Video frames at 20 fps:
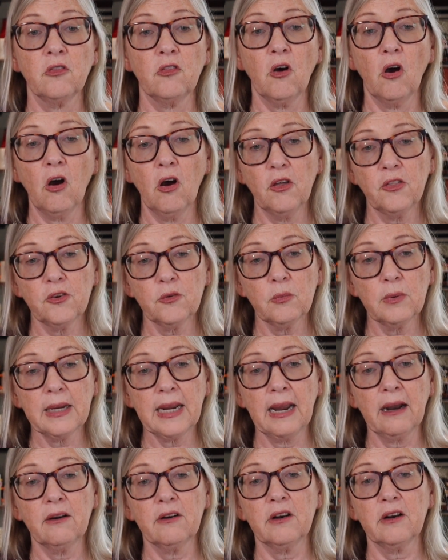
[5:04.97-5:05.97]
The author
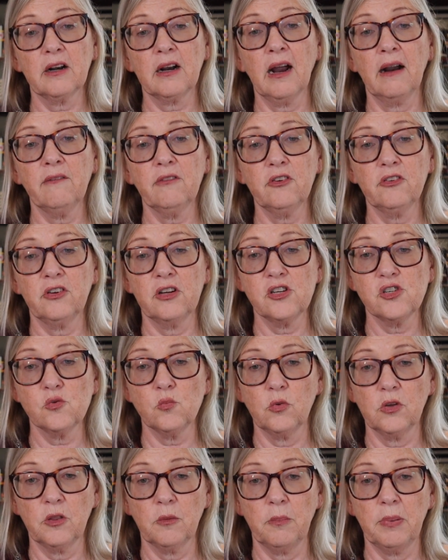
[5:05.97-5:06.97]
recounted a
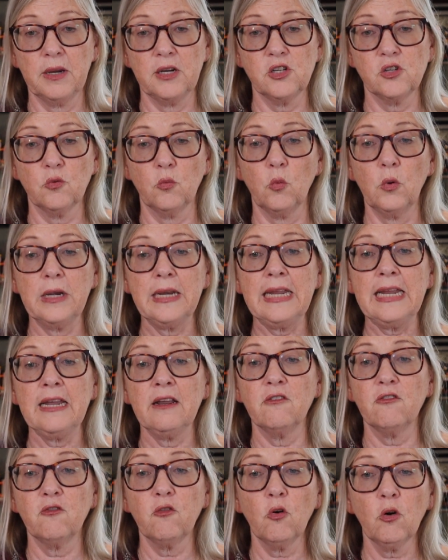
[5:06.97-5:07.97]
conversation with a patient when he
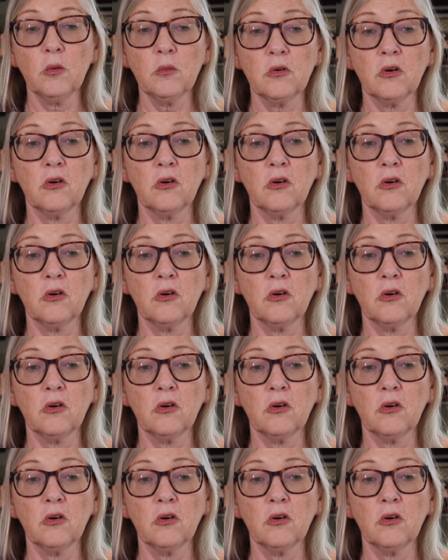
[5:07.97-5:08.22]
informed